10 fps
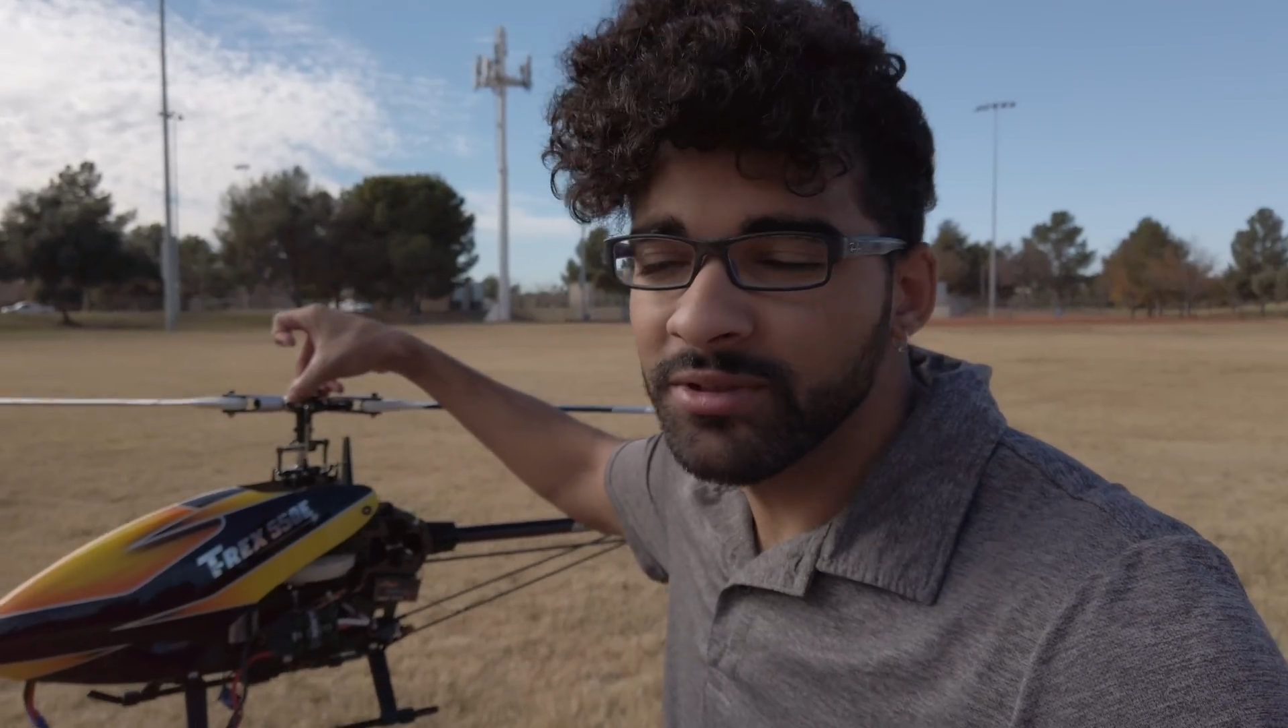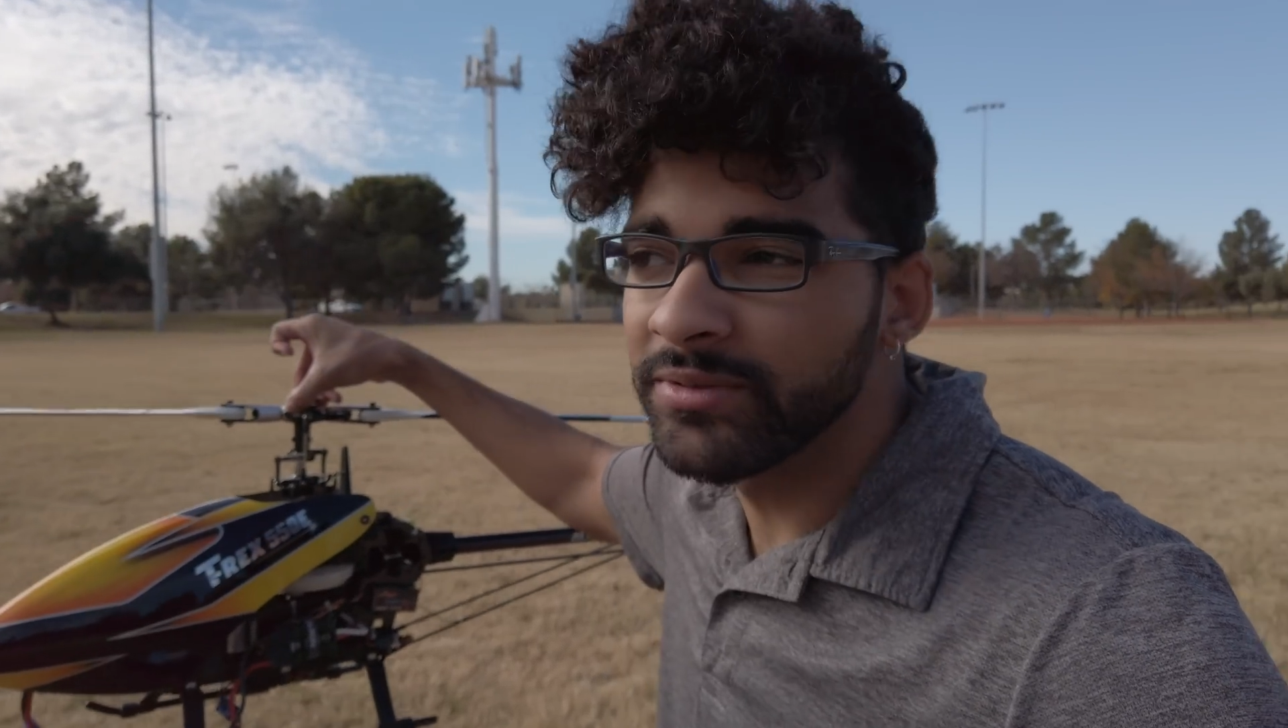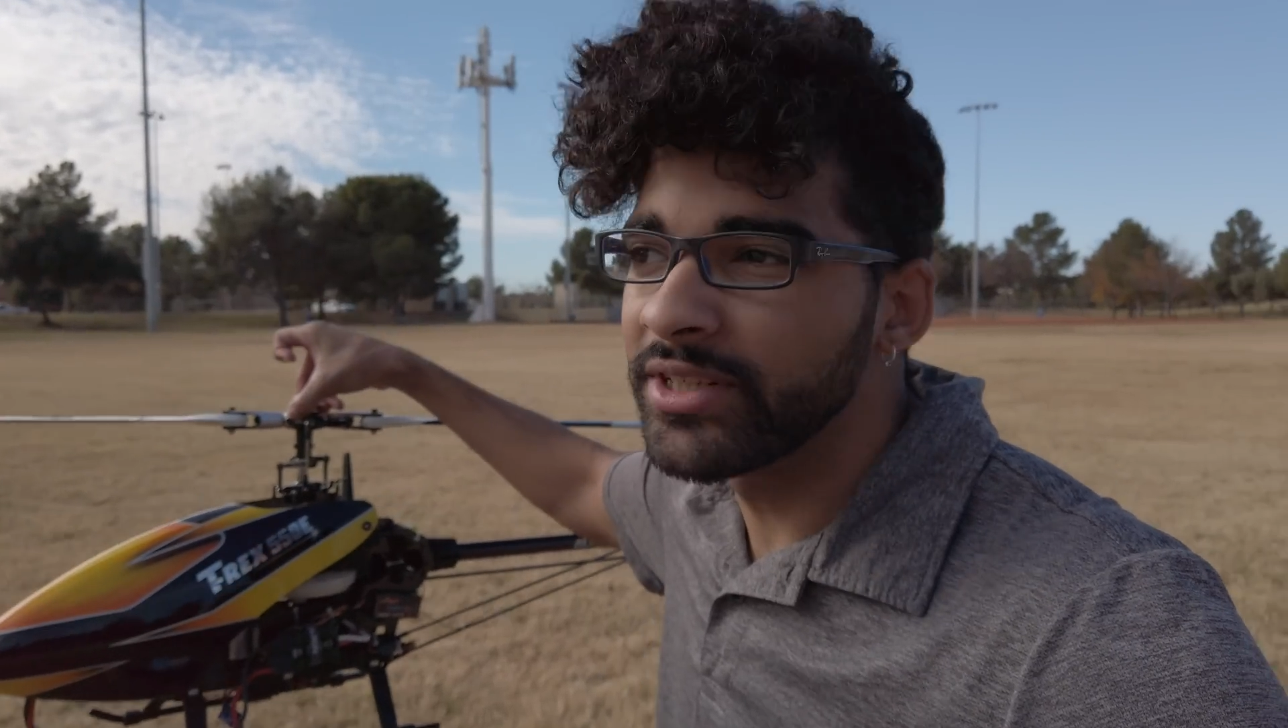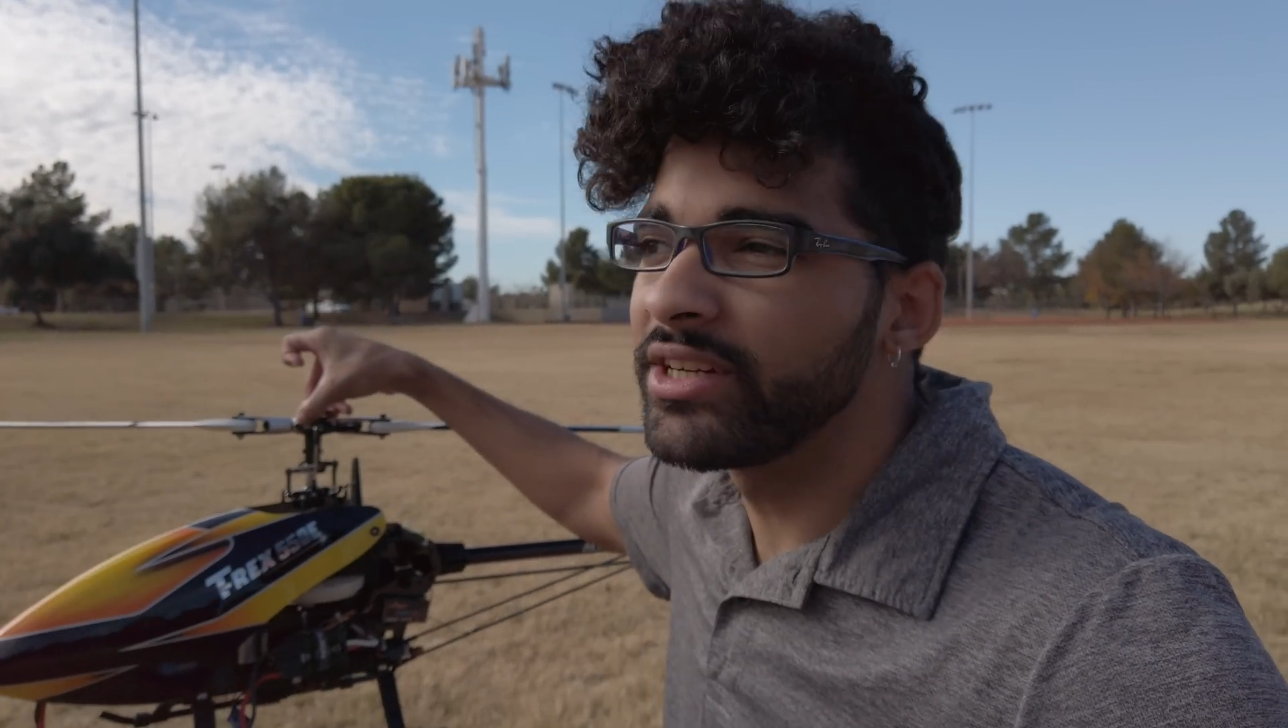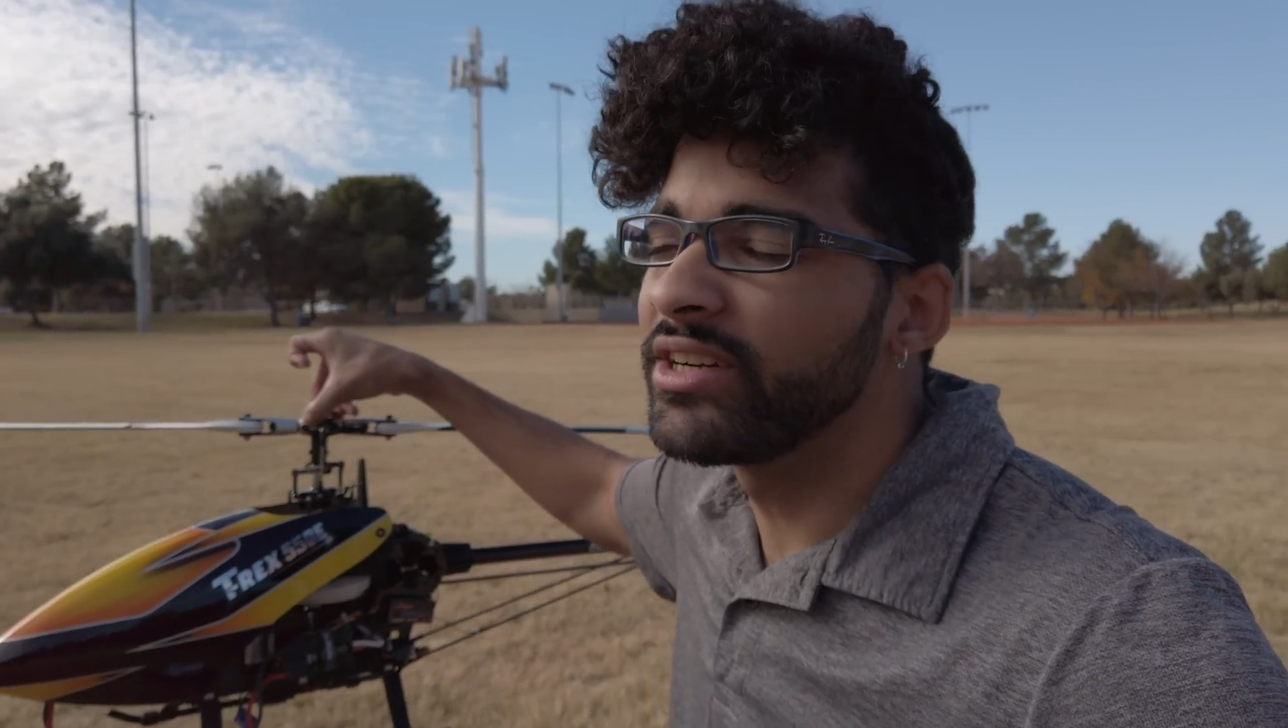
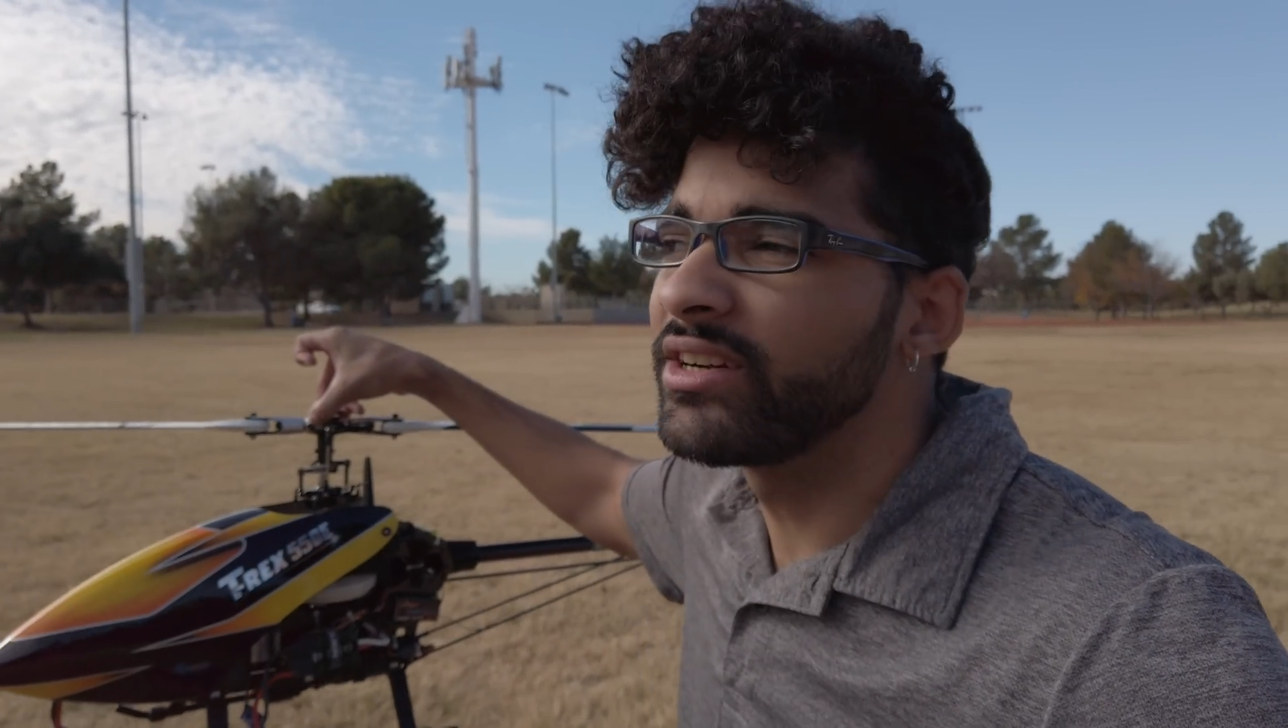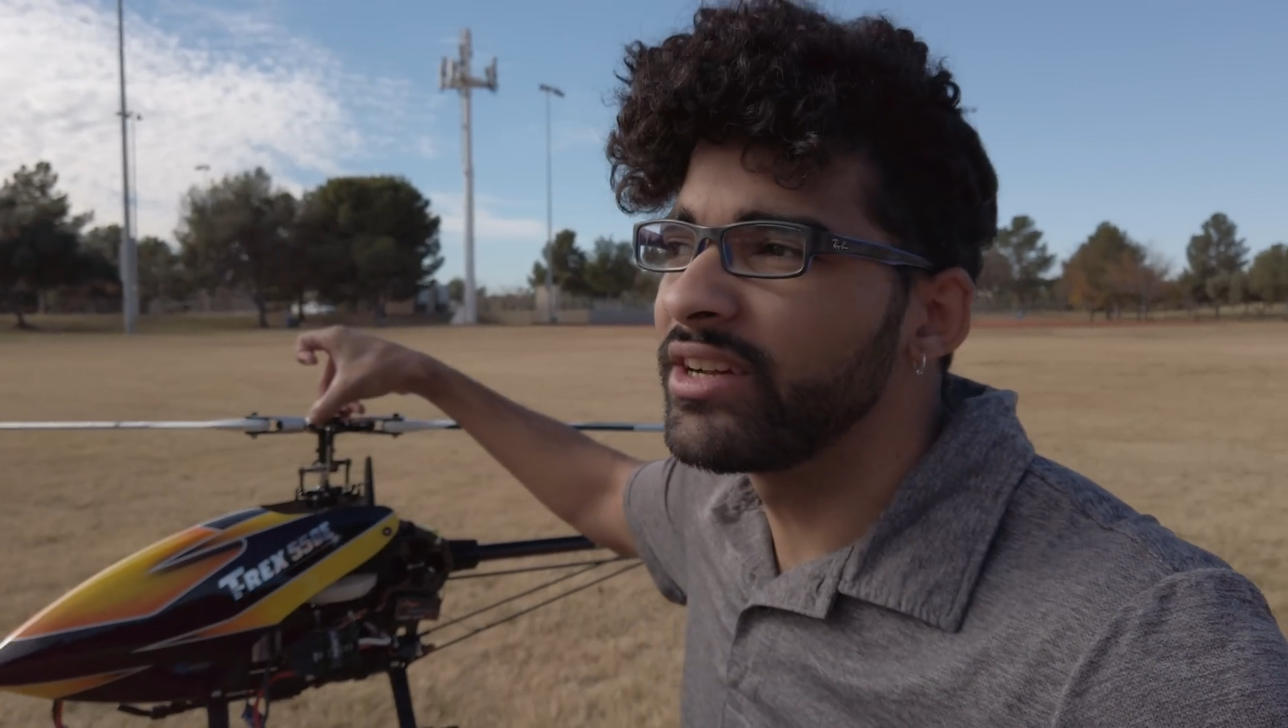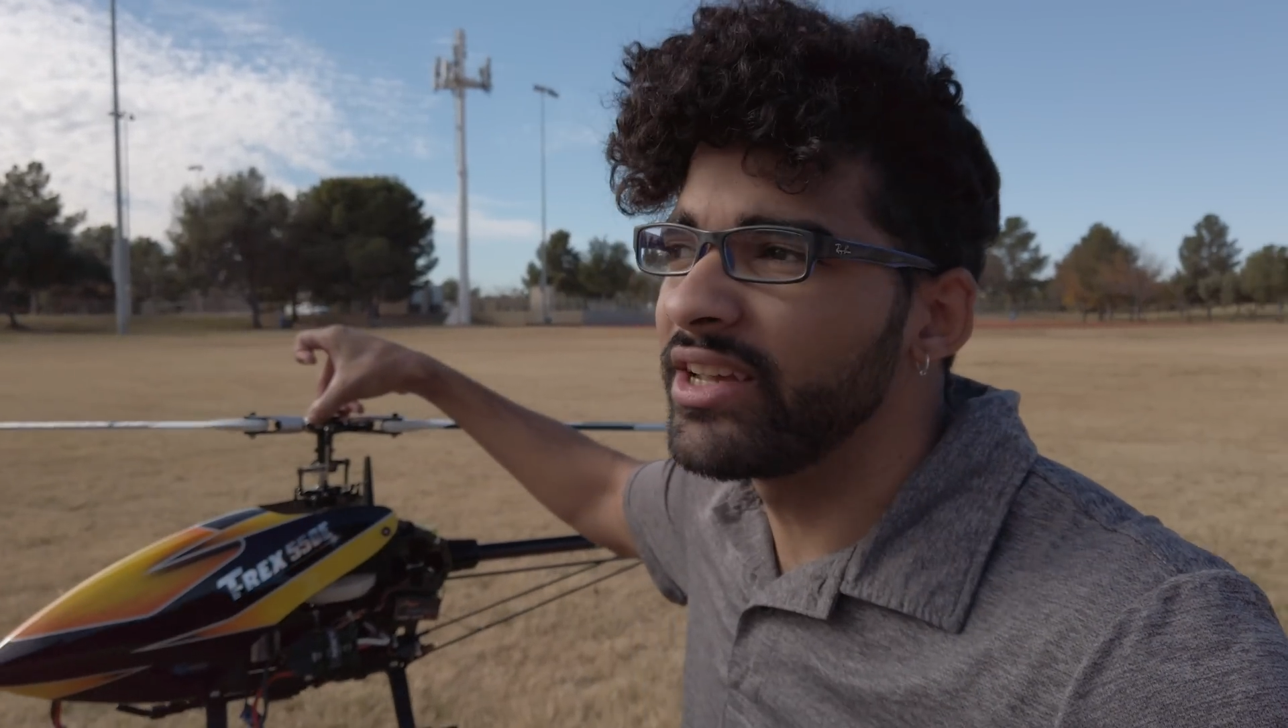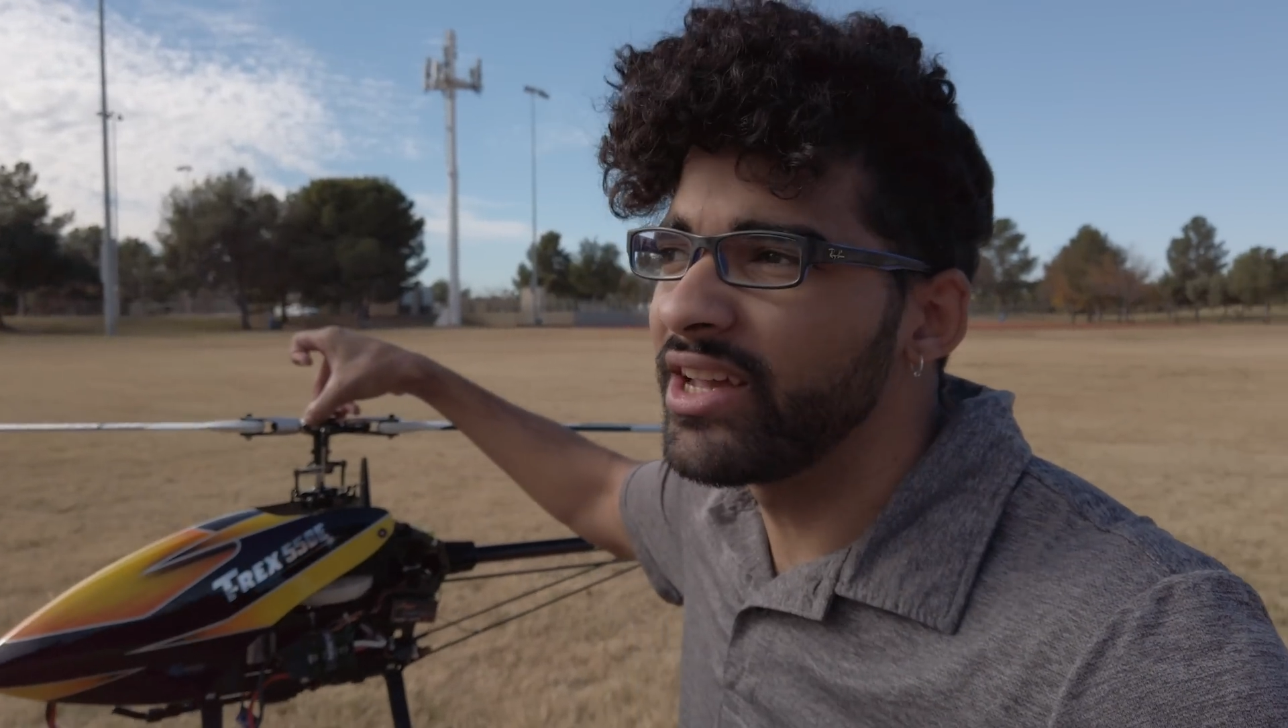over here